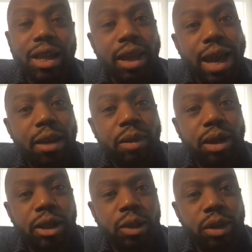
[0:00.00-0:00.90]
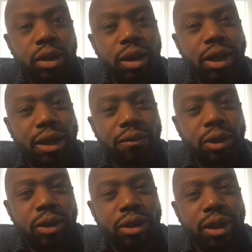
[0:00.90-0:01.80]
and, and because we thought if
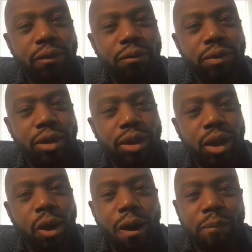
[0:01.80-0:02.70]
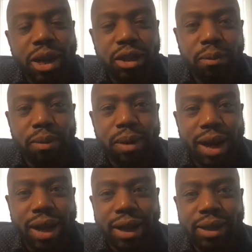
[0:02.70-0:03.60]
you if they caught by
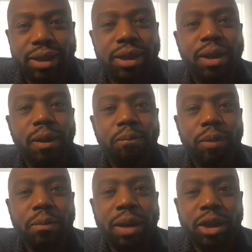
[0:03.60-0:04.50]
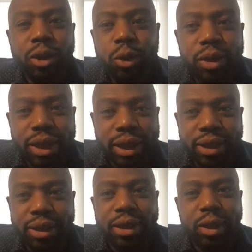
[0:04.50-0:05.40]
surprise, they might do
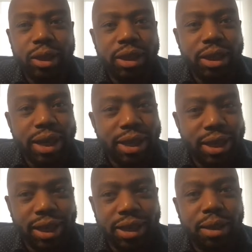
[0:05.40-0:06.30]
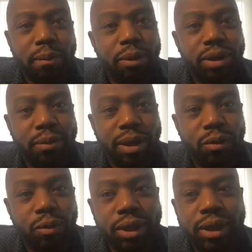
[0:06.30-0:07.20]
things and say things that put them at
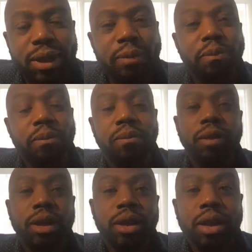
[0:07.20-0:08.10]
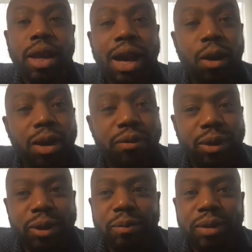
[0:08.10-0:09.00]
risk.
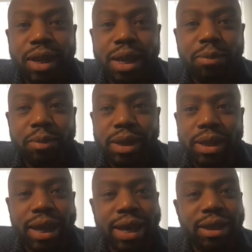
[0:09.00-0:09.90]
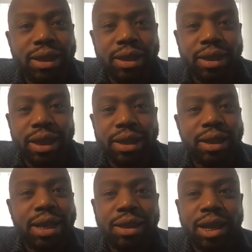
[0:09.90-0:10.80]
However, the implementing agency says
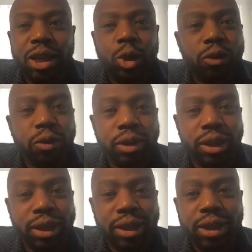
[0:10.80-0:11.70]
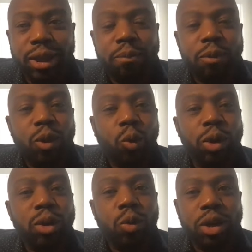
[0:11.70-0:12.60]
that's not useful to us. We
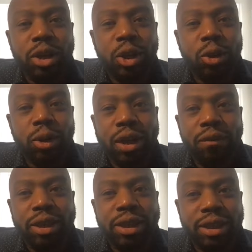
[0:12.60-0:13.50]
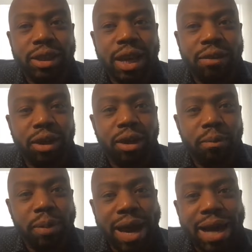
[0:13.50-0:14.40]
don't want to know if they just have the
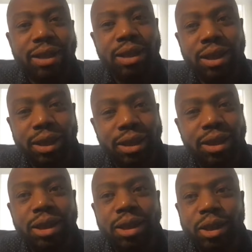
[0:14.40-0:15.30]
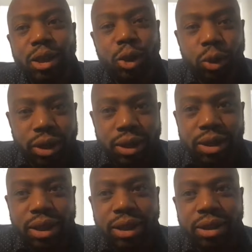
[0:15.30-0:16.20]
capacity to do these
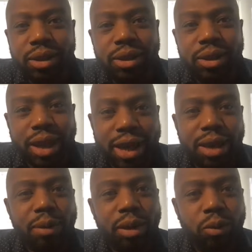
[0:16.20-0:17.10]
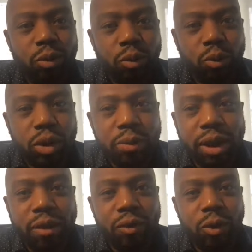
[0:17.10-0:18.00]
things. Can they be
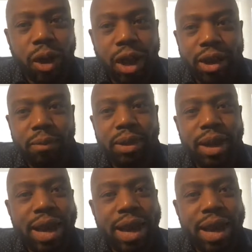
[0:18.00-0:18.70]
respectful? Can they be